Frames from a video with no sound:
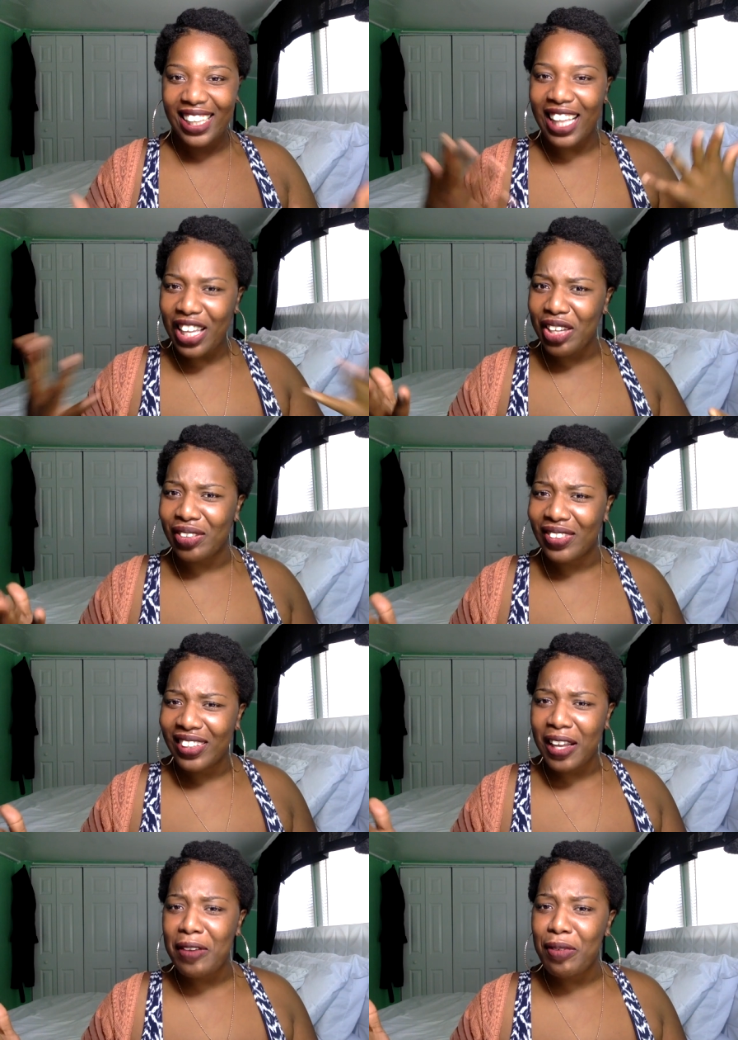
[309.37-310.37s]
thank you.
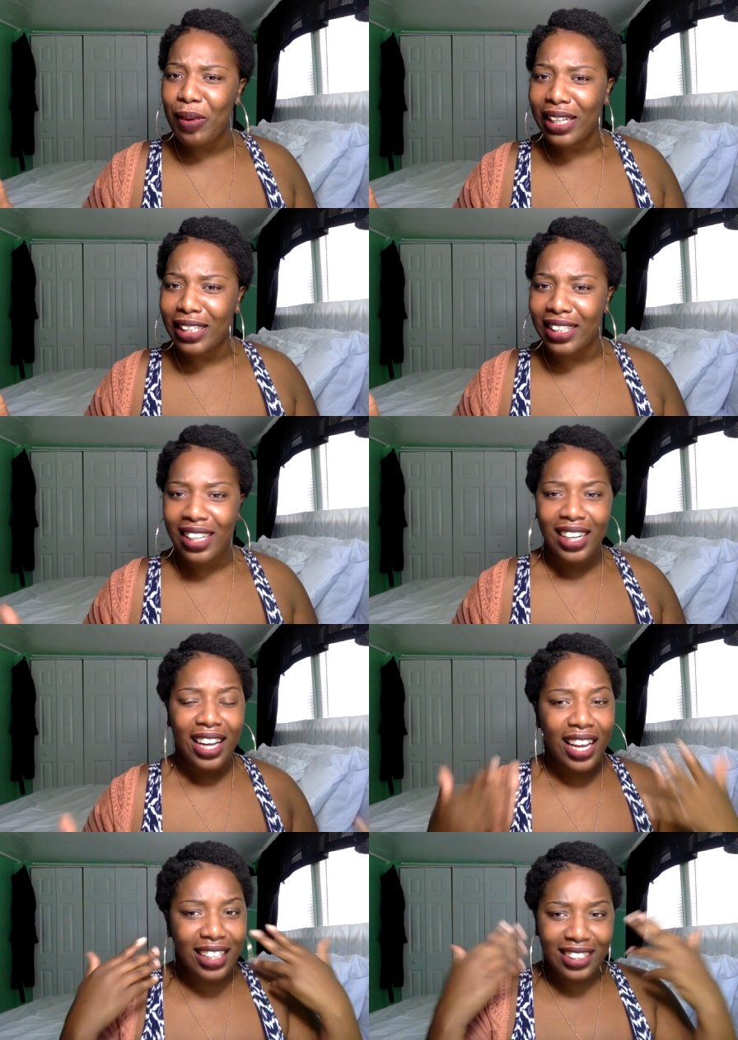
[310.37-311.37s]
Thank you for watching
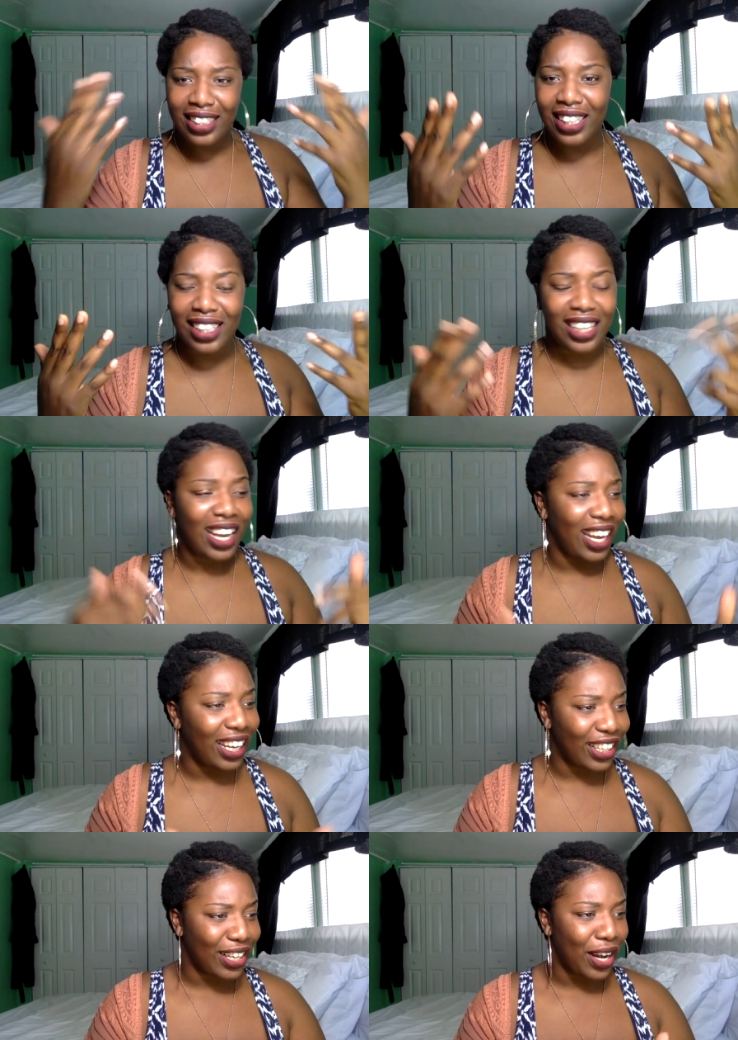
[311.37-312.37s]
and listening
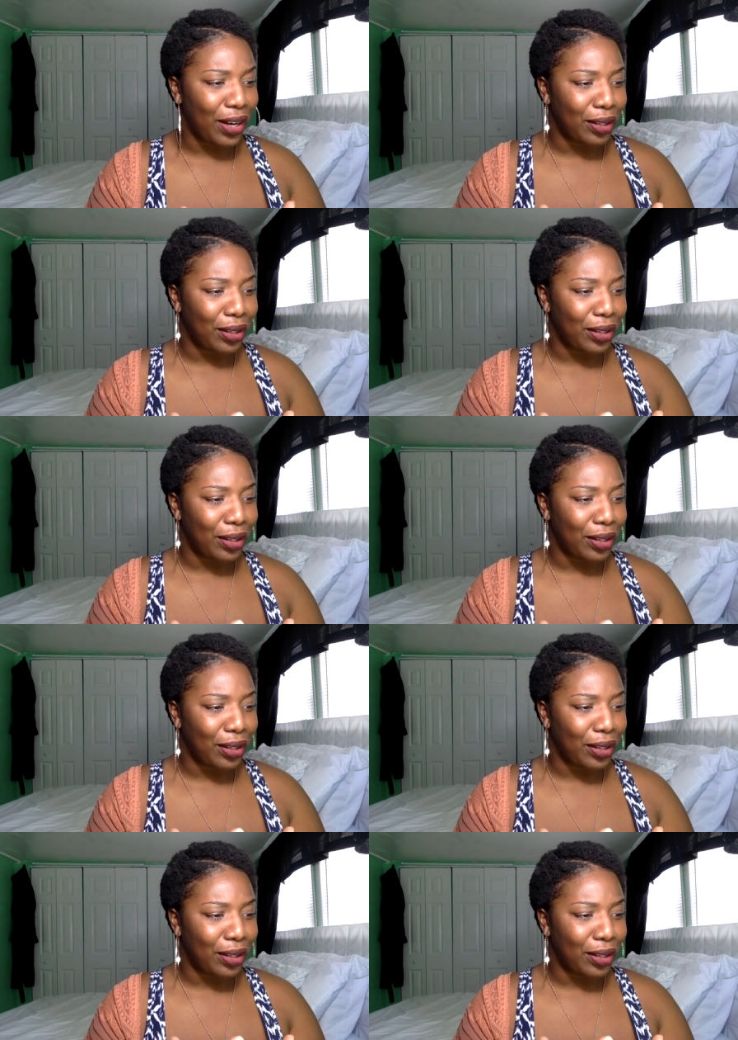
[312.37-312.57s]
and